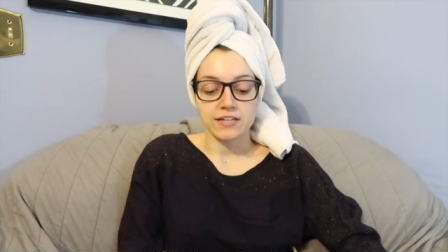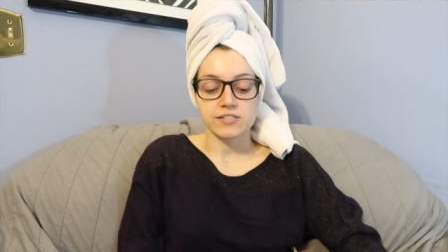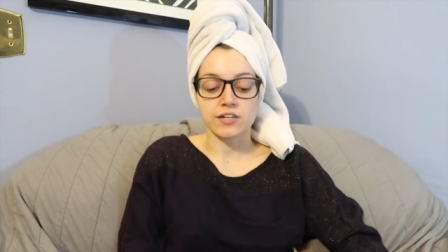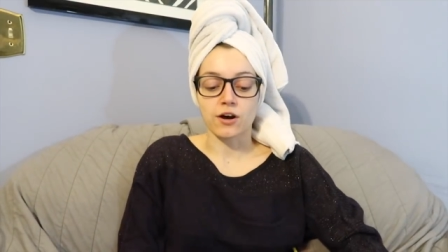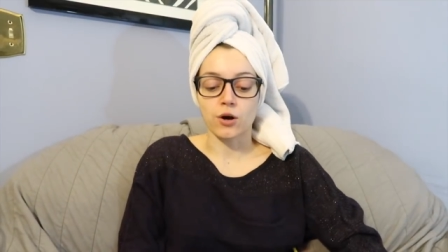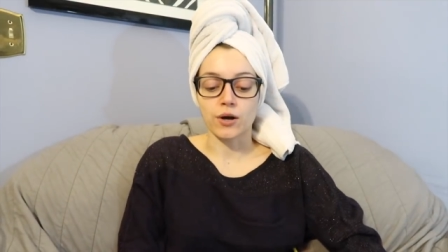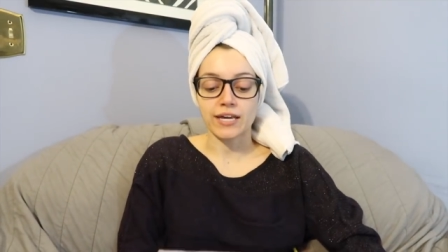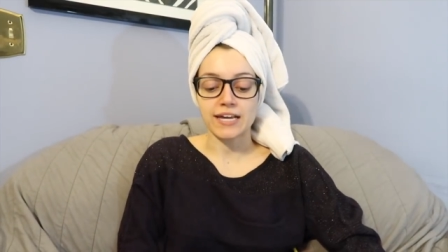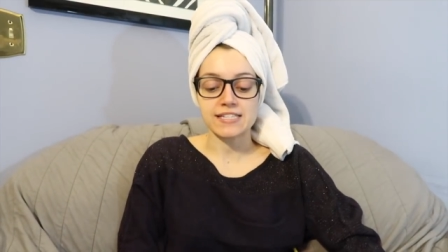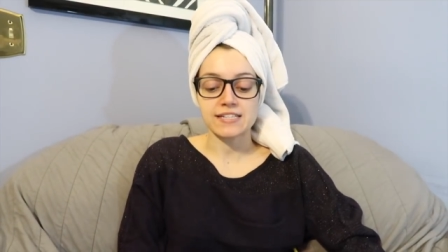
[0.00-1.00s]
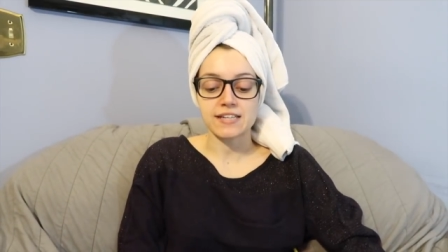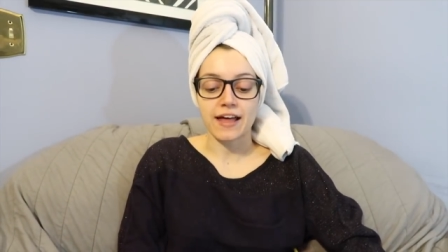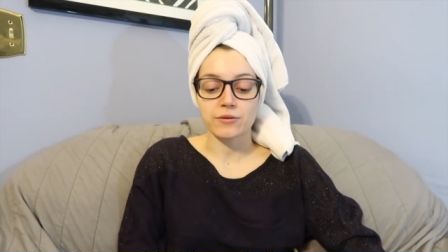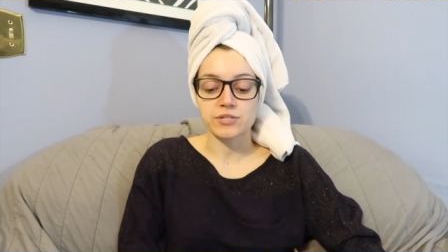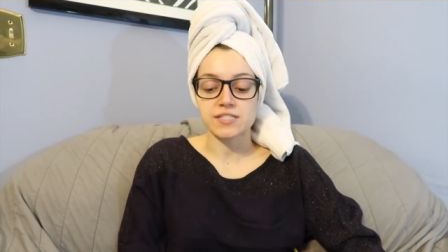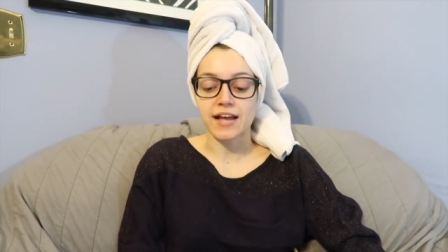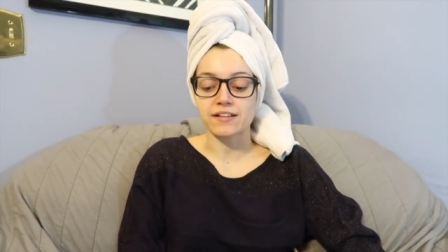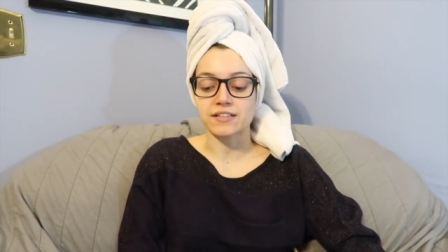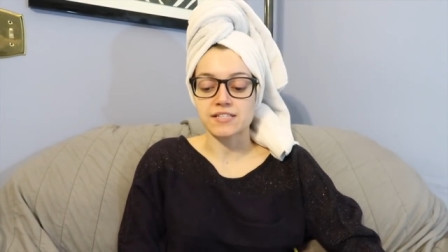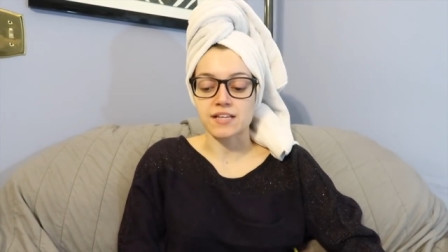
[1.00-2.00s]
So Kaycee and Tyler were
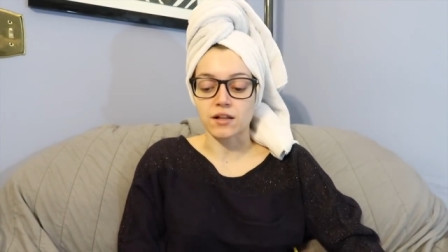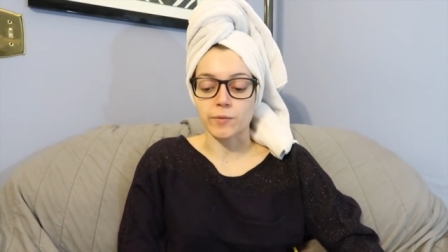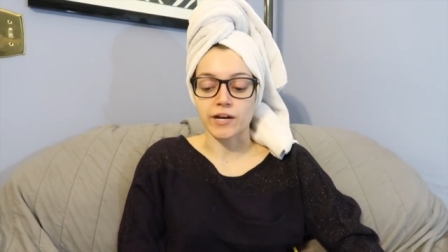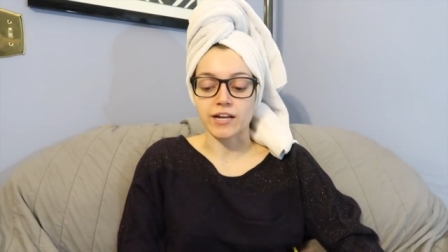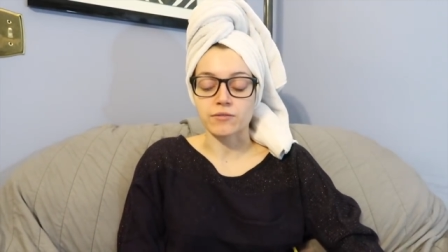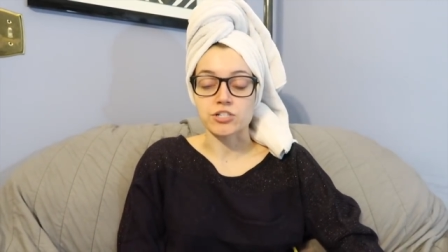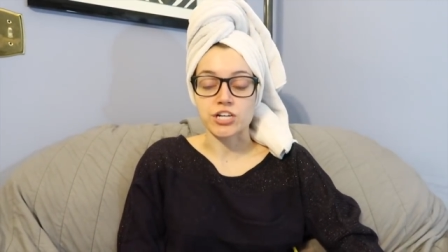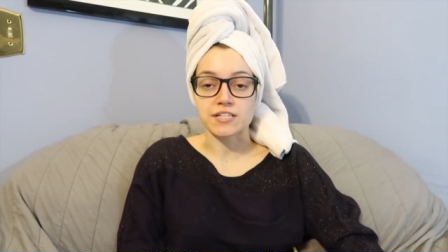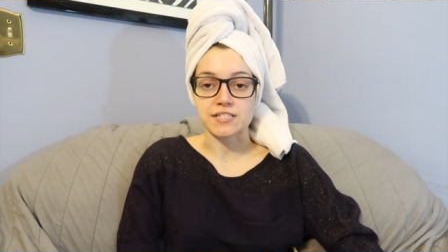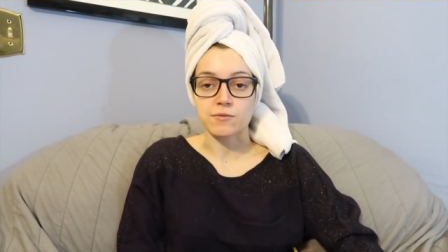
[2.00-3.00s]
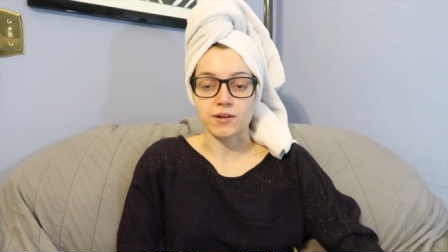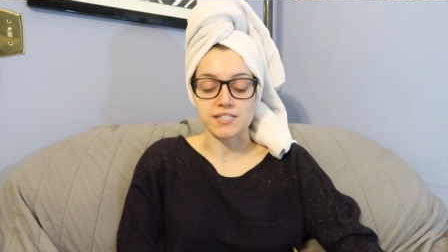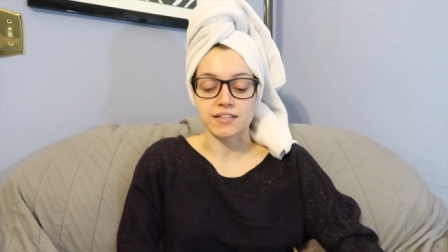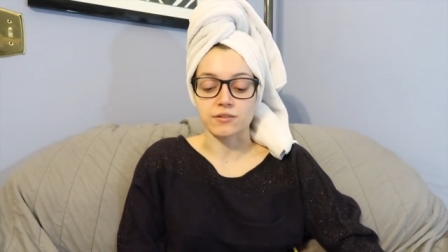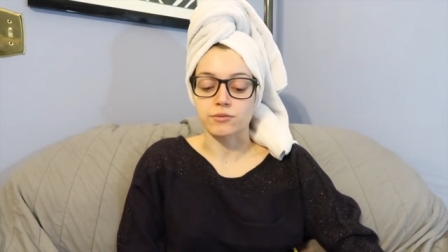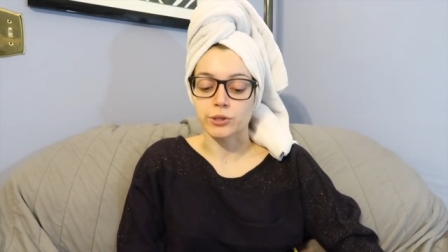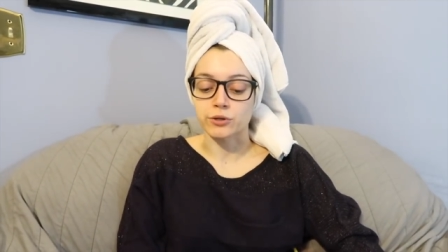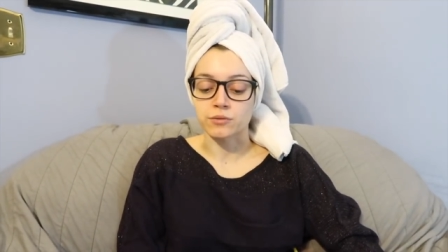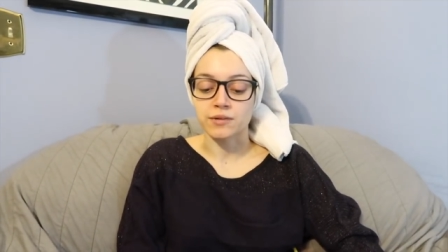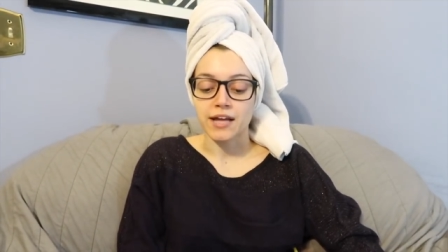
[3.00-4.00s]
silently celebrating when JC wasn't in the
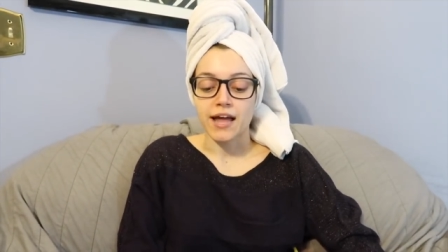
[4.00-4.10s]
room,